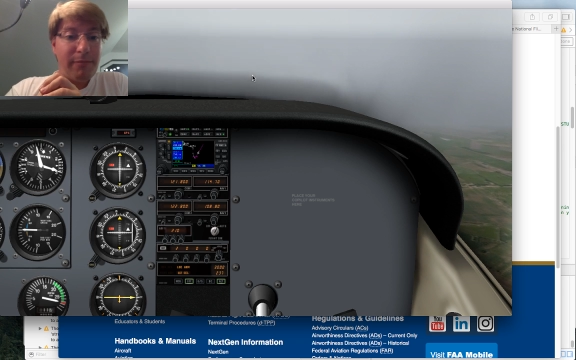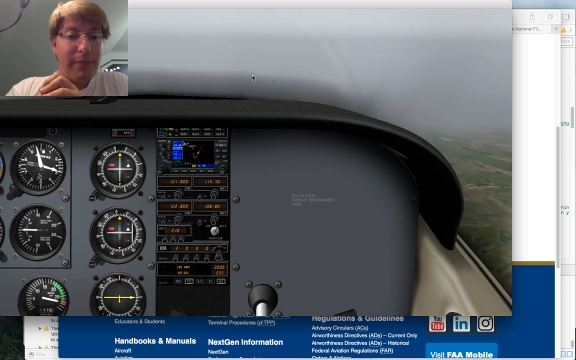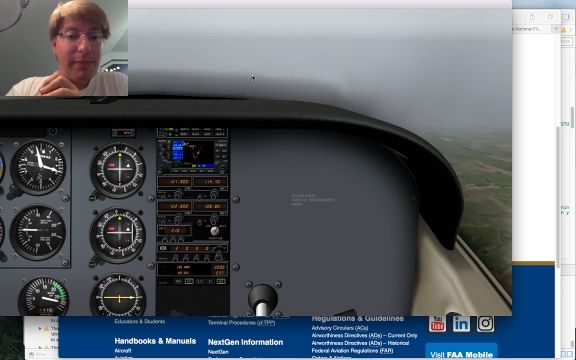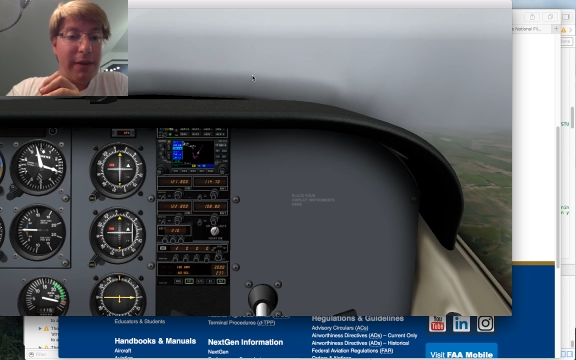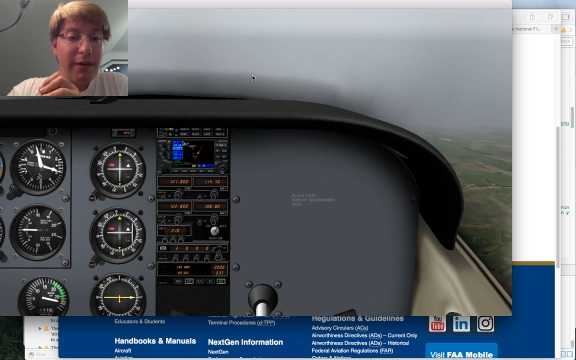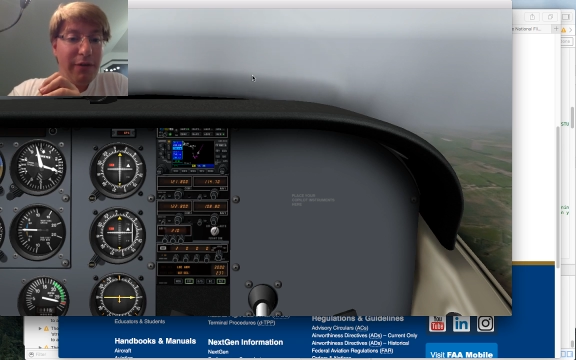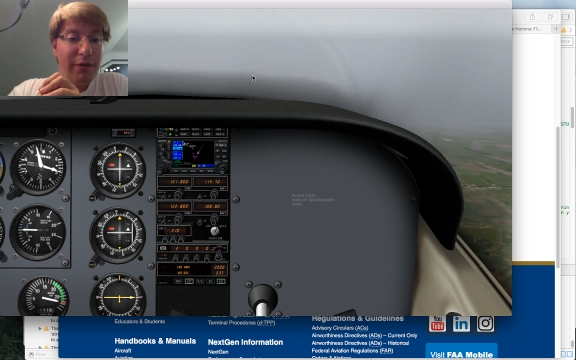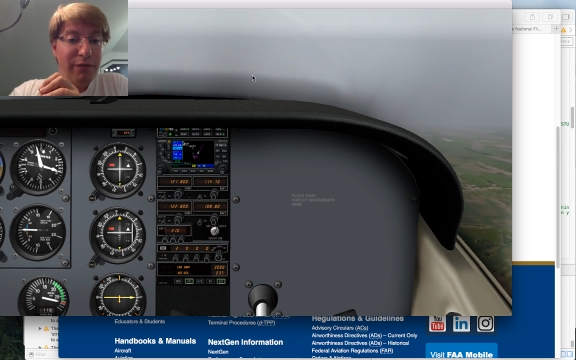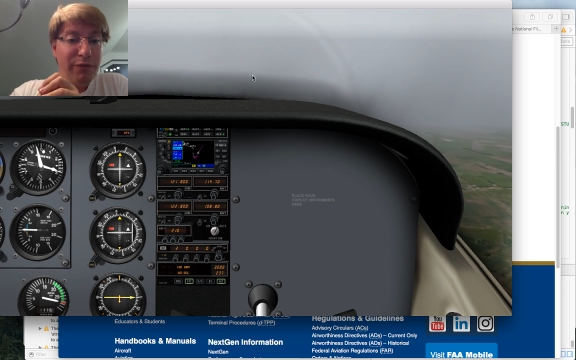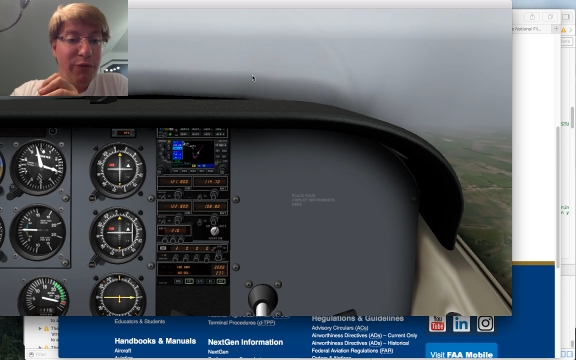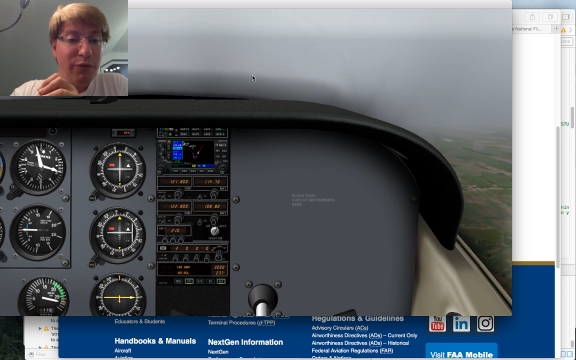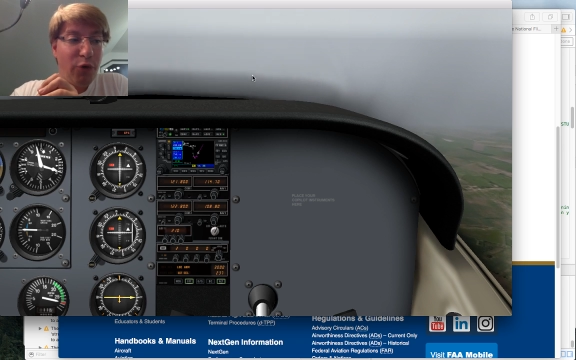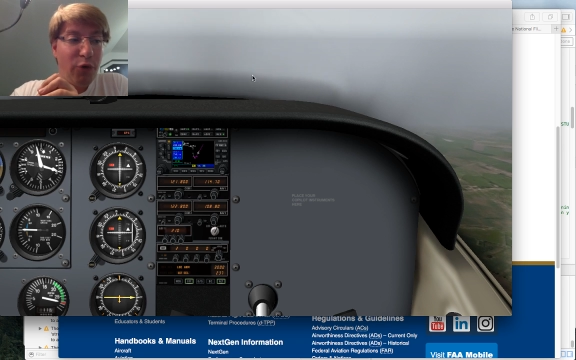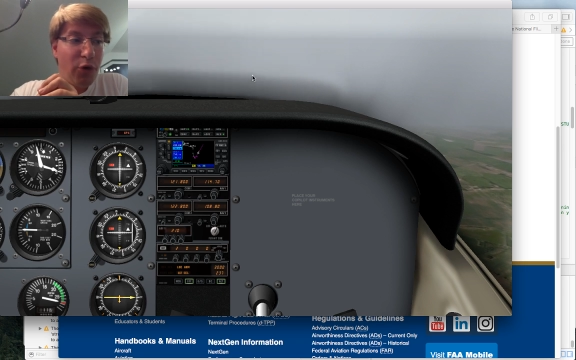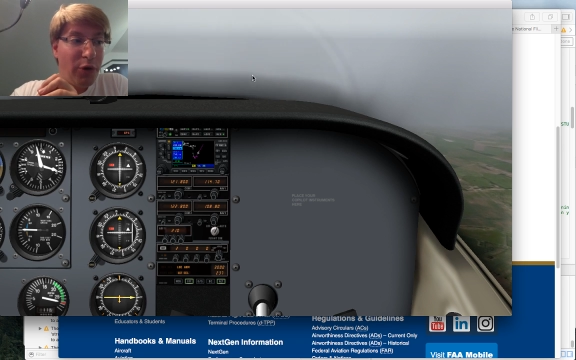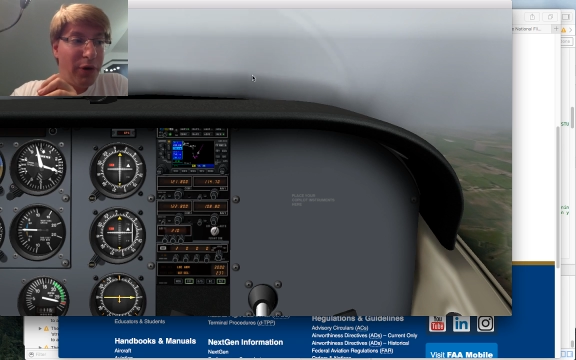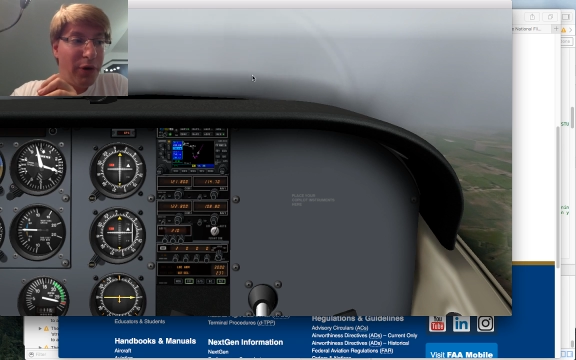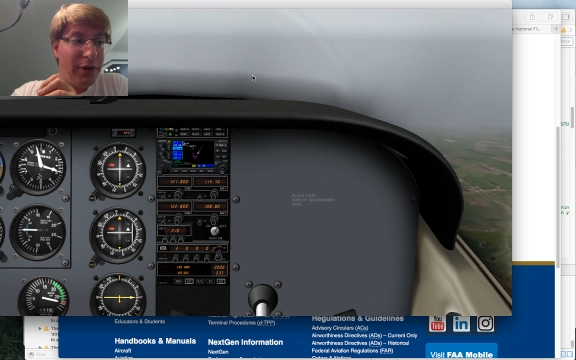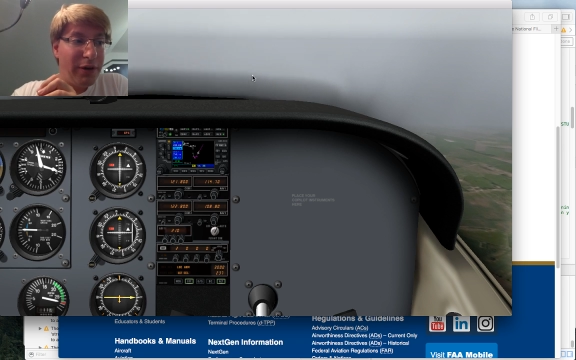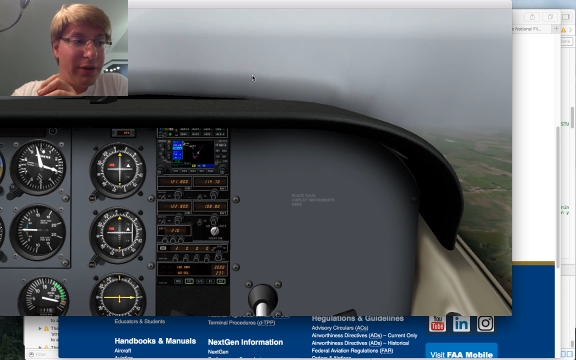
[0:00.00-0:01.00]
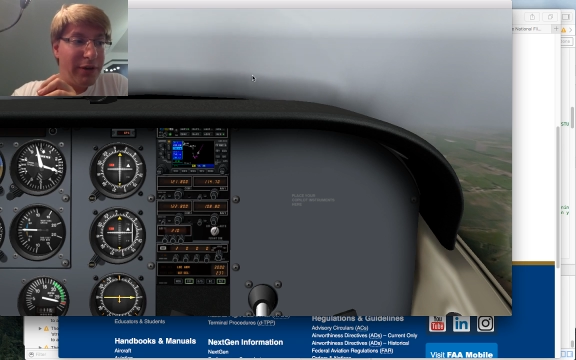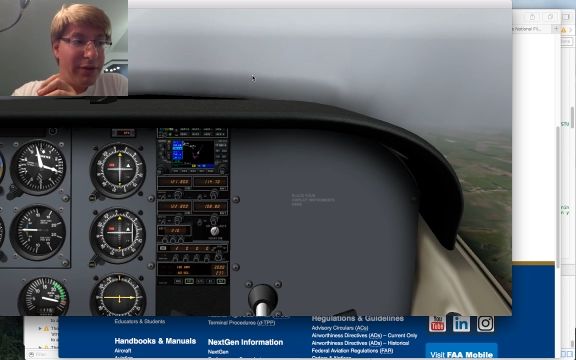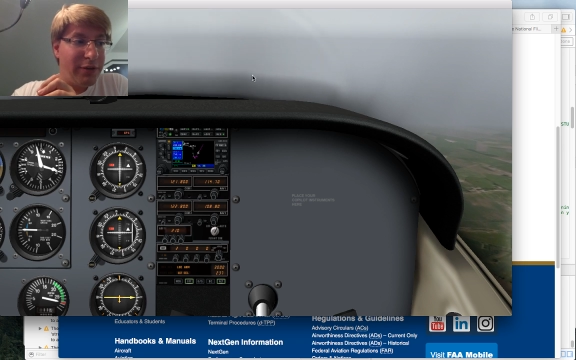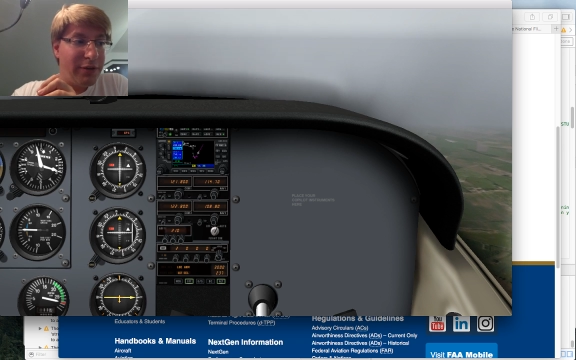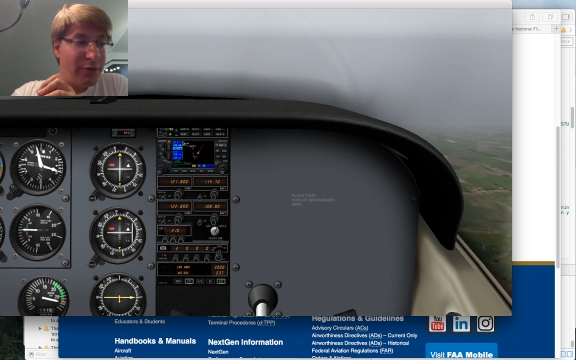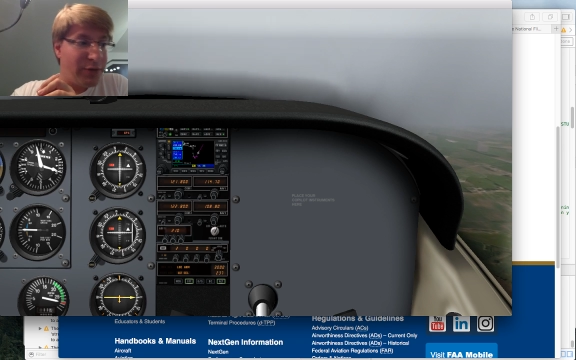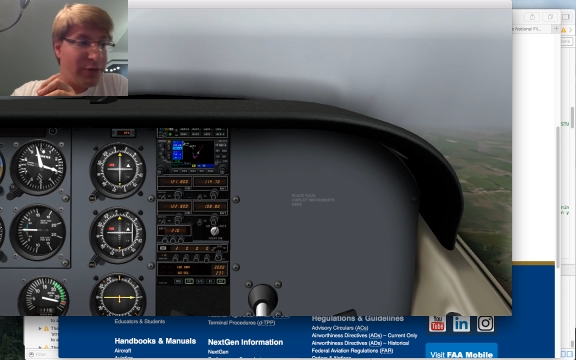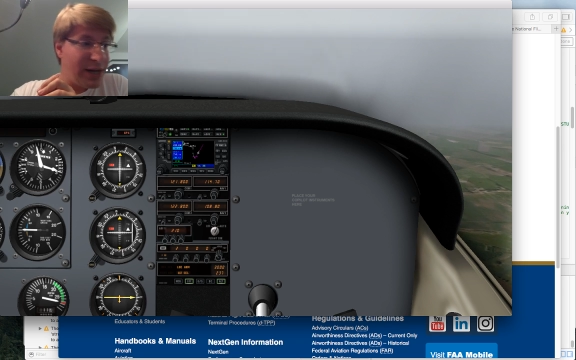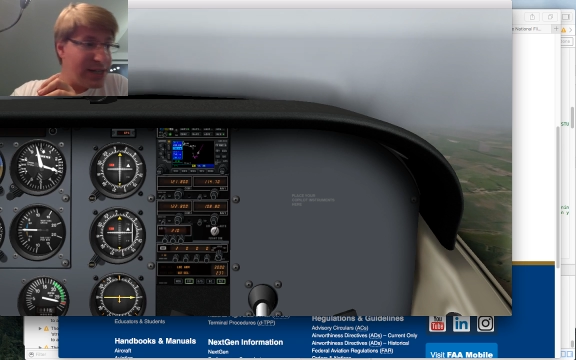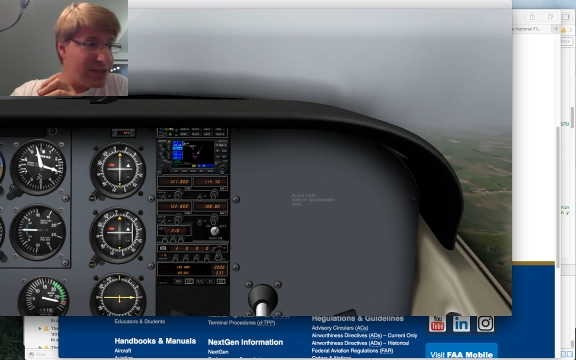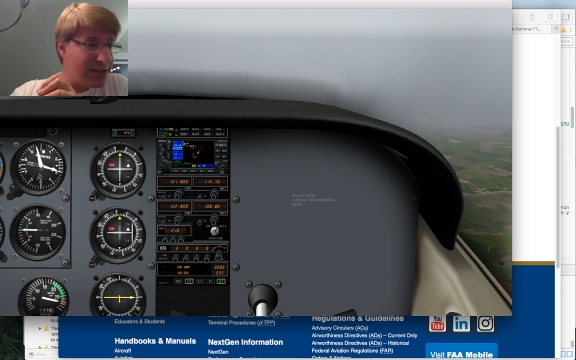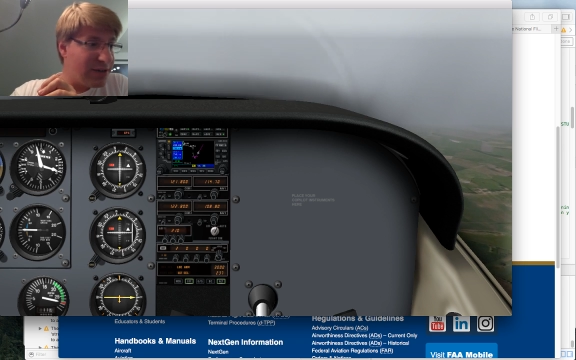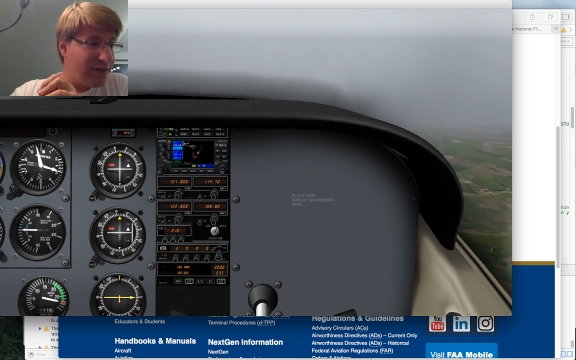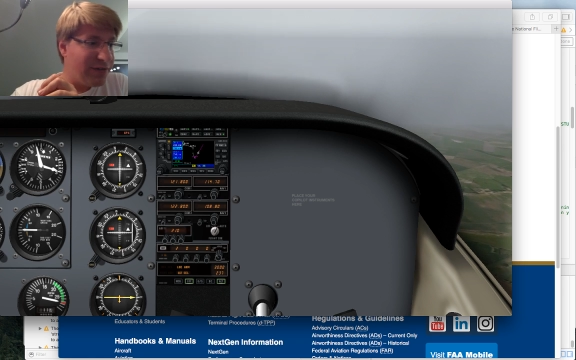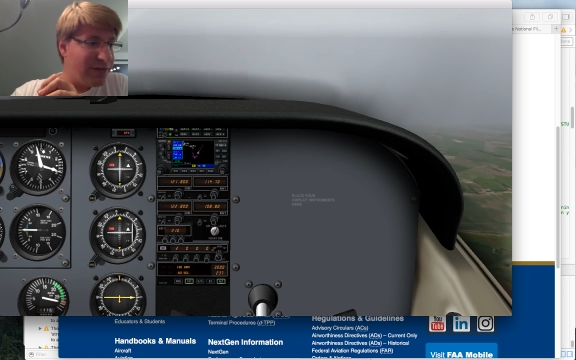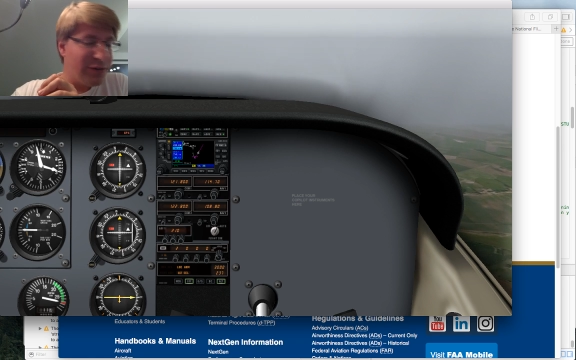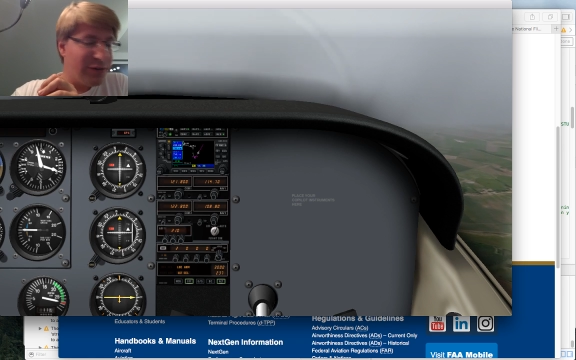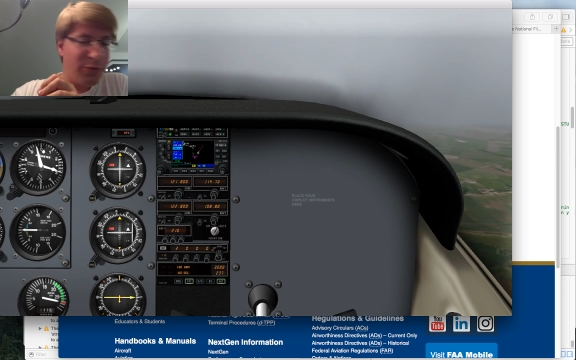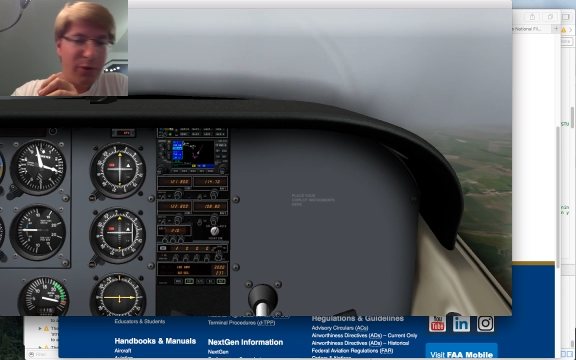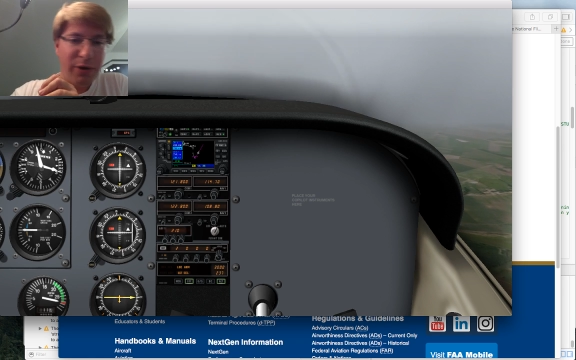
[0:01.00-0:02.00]
For the rest of
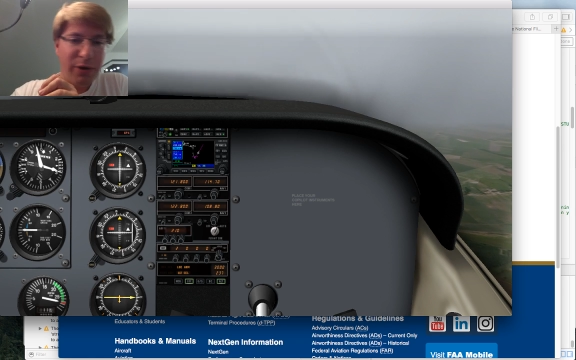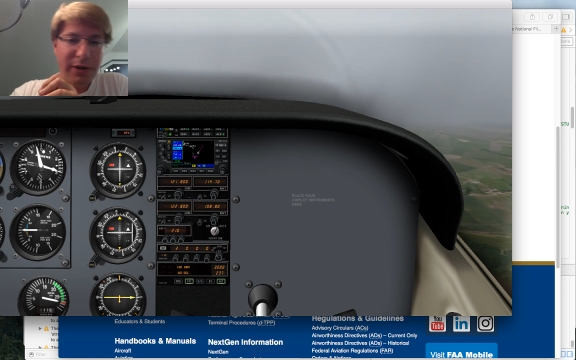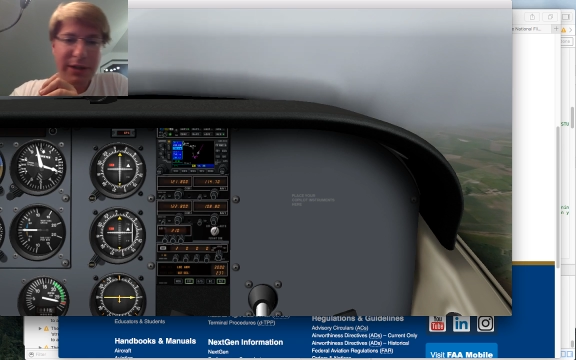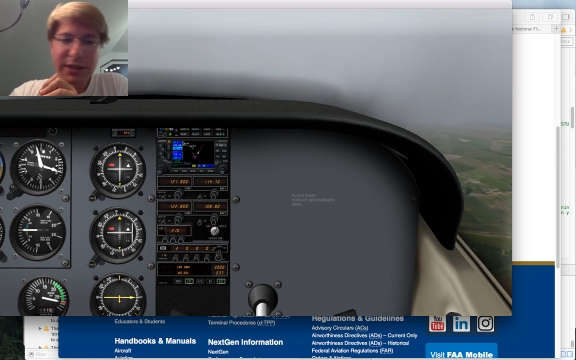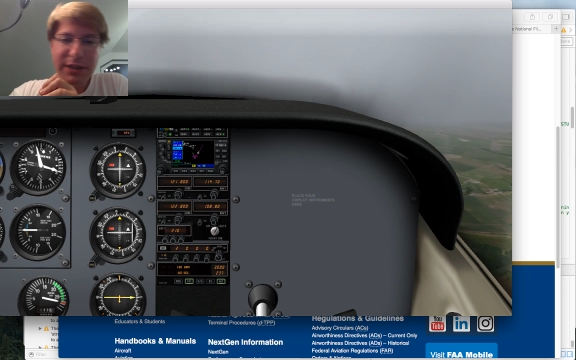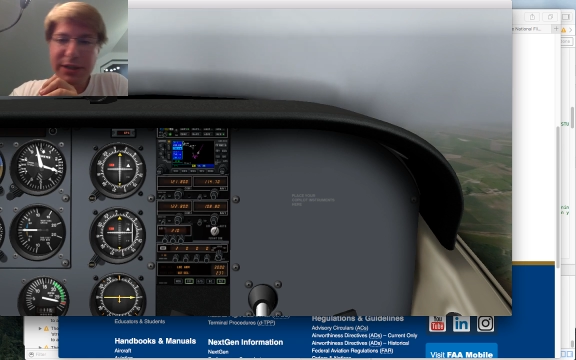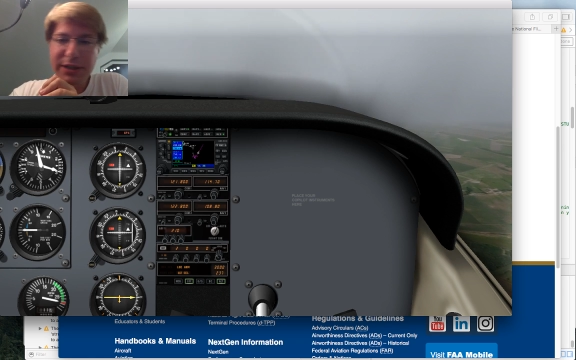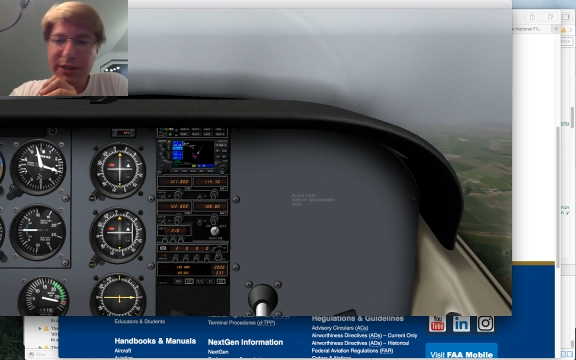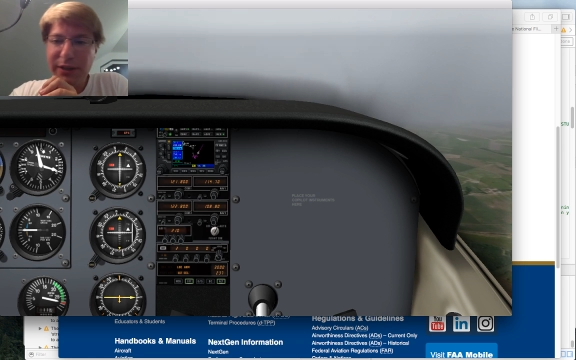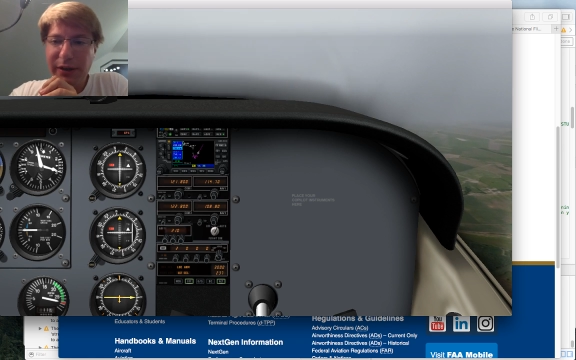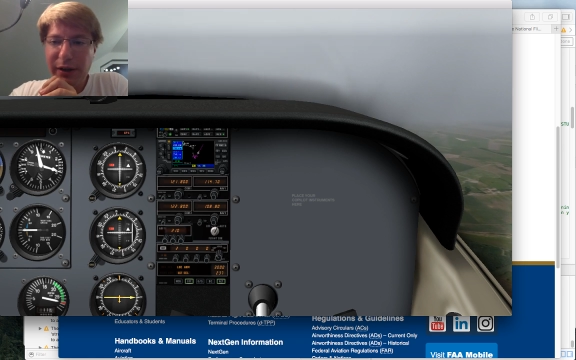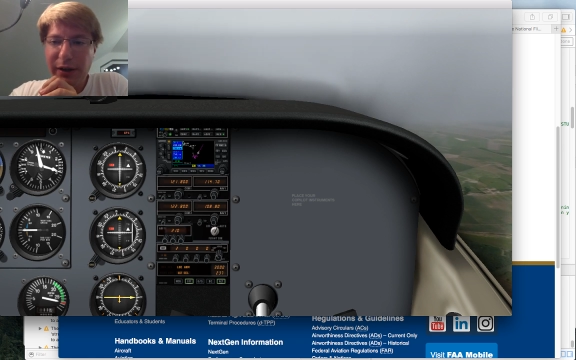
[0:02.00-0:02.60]
the world,